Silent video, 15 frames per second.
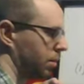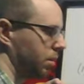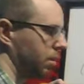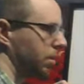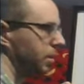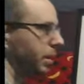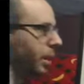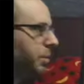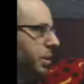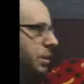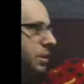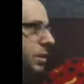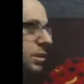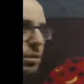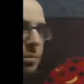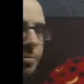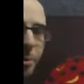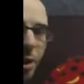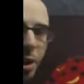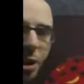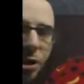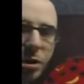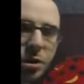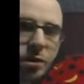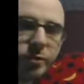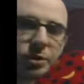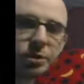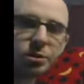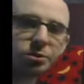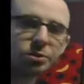That means the smaller of the
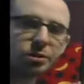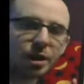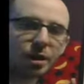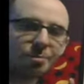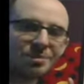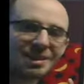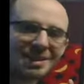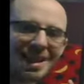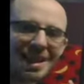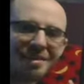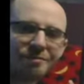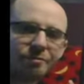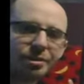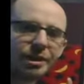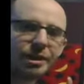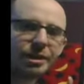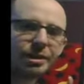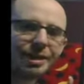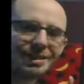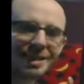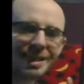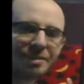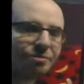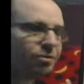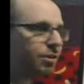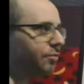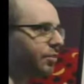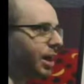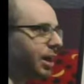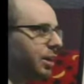two sums is infinite, has an infinite
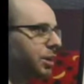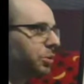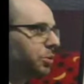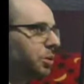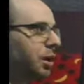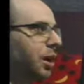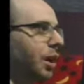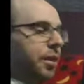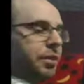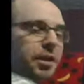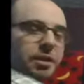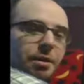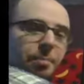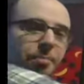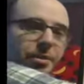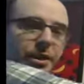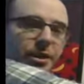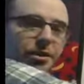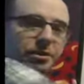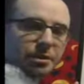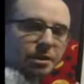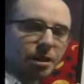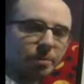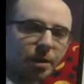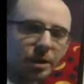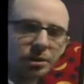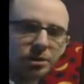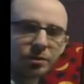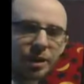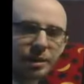value, then the bigger sum
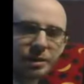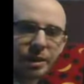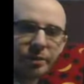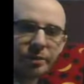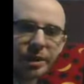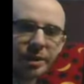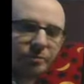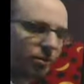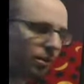also has to have an infinite